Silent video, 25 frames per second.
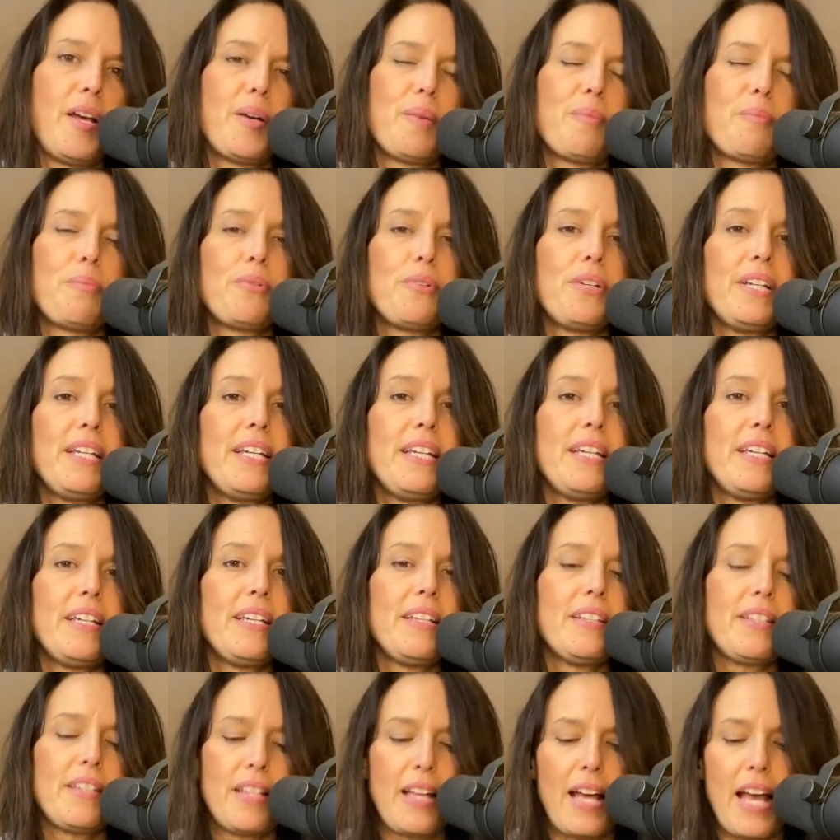
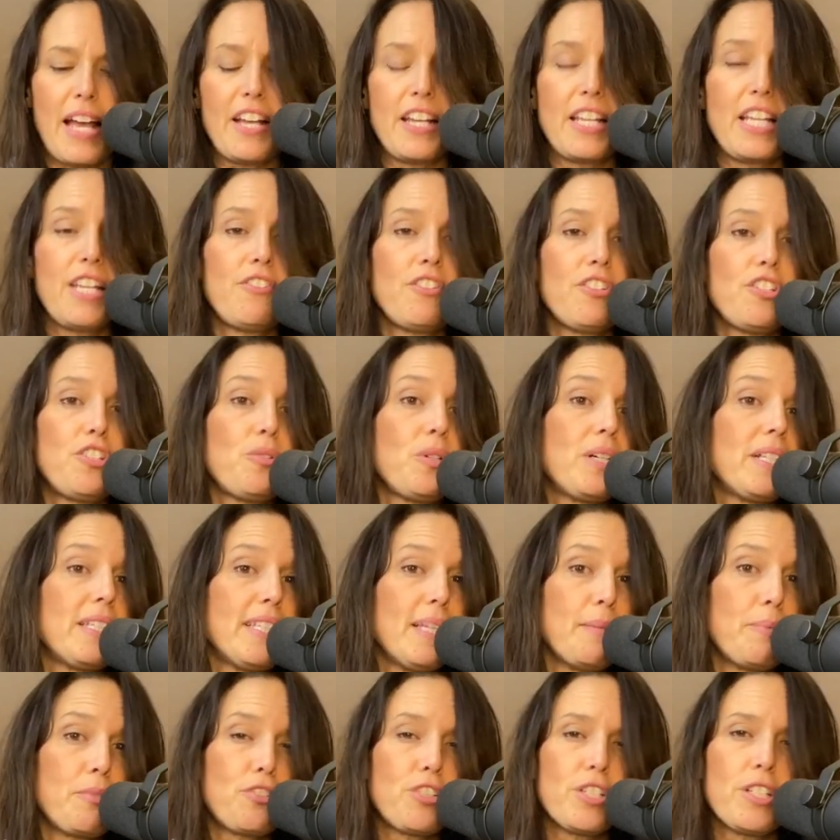Breathe. I could even do a
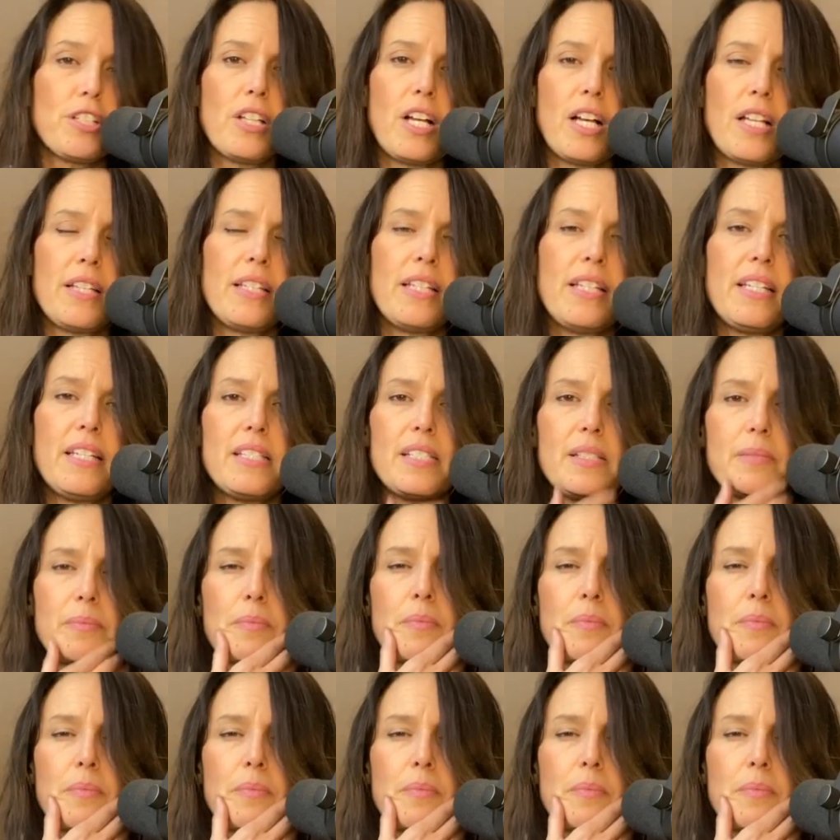lip trill on these.